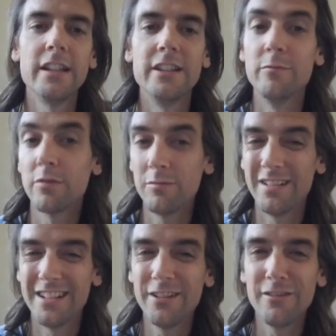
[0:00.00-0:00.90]
You
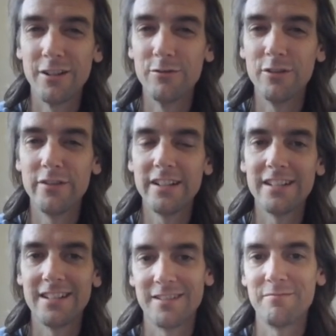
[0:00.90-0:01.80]
probably don't know all of it.
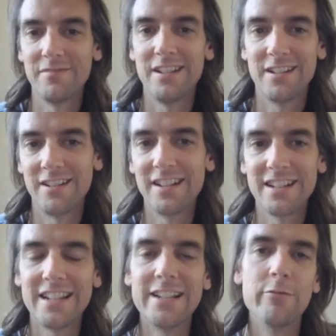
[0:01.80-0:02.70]
These are like
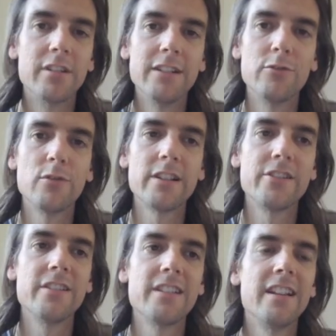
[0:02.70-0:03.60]
C1 level
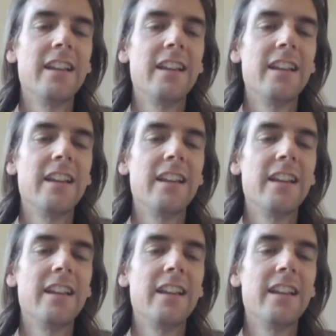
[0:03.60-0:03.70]
questions.